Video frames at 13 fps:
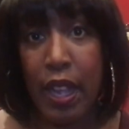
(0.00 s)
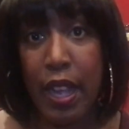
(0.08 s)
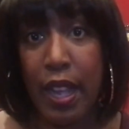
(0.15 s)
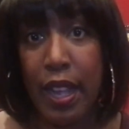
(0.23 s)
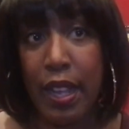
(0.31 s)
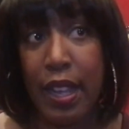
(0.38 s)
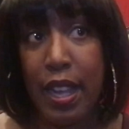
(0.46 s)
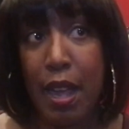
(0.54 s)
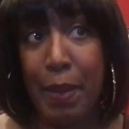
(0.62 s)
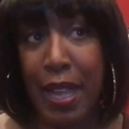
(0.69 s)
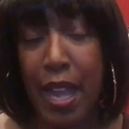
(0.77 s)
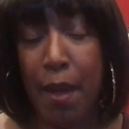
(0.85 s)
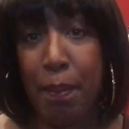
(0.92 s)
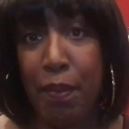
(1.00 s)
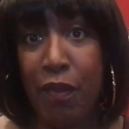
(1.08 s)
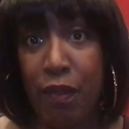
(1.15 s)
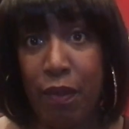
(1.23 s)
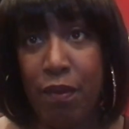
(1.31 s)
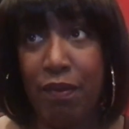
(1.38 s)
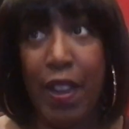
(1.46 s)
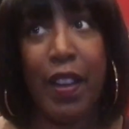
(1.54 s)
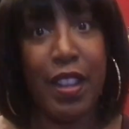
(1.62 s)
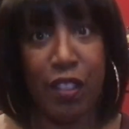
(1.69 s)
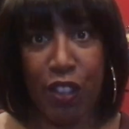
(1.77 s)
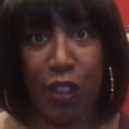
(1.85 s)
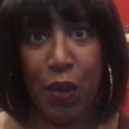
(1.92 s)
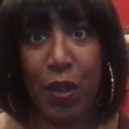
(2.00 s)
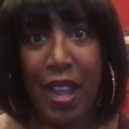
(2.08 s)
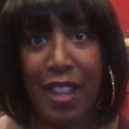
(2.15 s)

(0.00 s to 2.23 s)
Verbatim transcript: uh, coming up very soon,